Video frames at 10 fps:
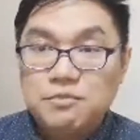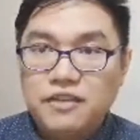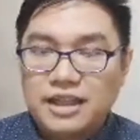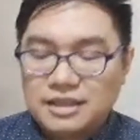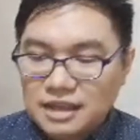
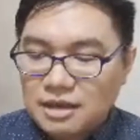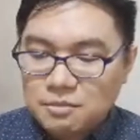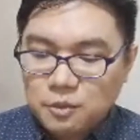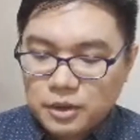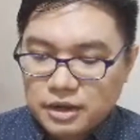
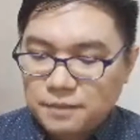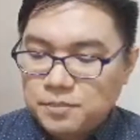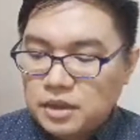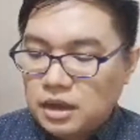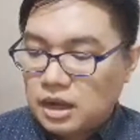Vietnam were
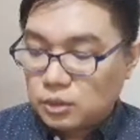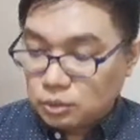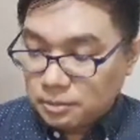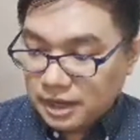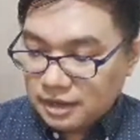
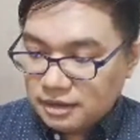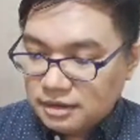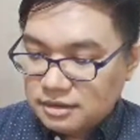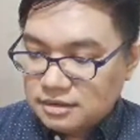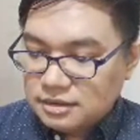Aruba,
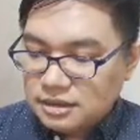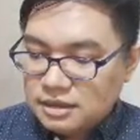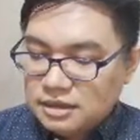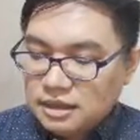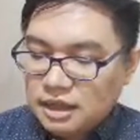
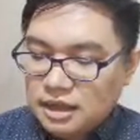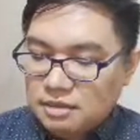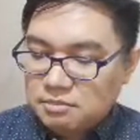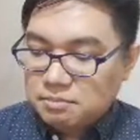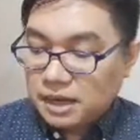
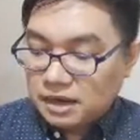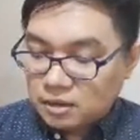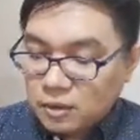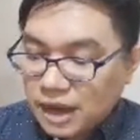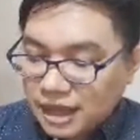
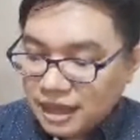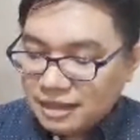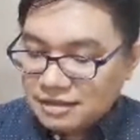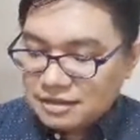Paraguay,